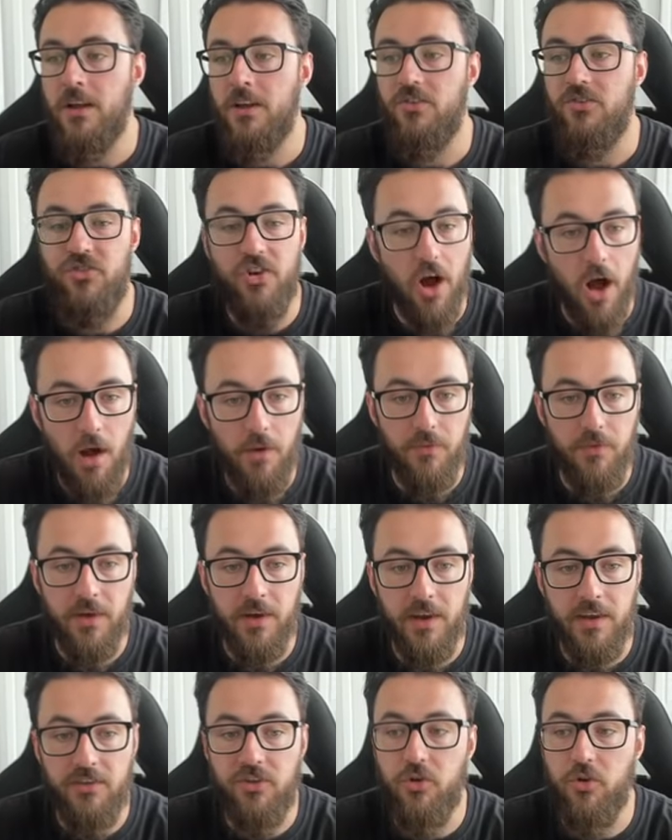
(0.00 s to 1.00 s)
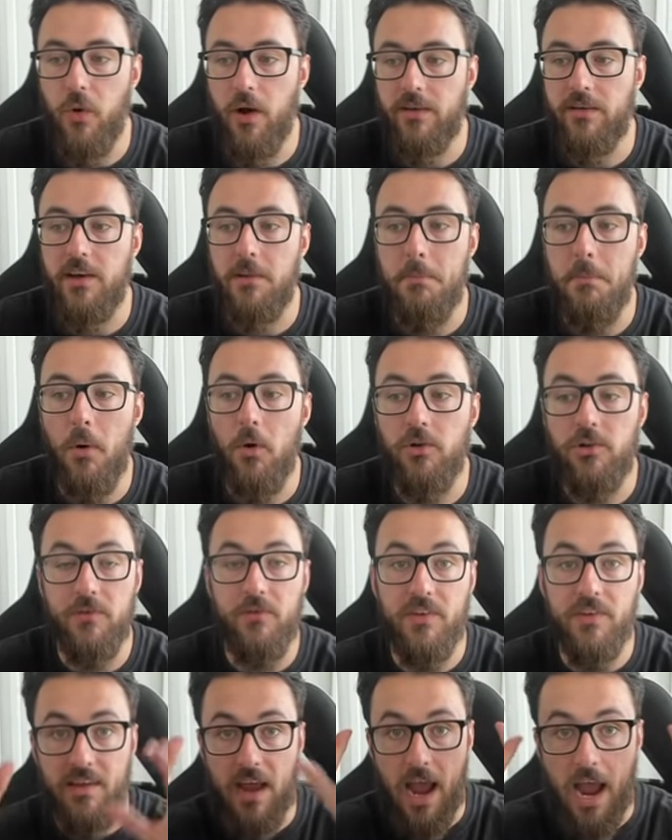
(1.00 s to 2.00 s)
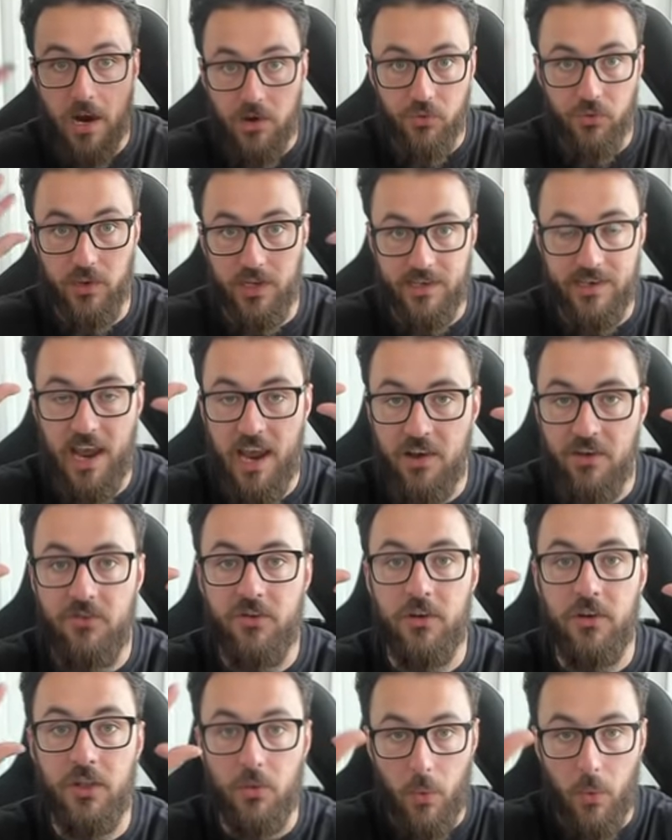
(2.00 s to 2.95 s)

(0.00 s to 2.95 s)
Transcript: Jarvan is directing most of his actual attention,